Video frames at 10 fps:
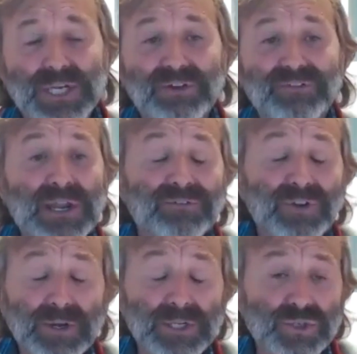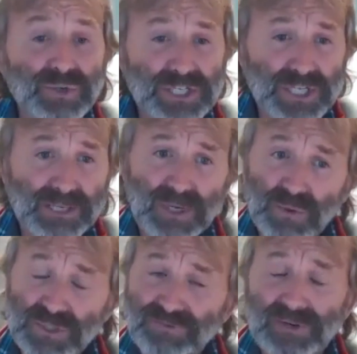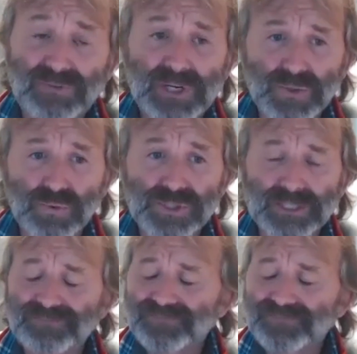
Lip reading: And I found it very interesting, but I also found it very exhausting.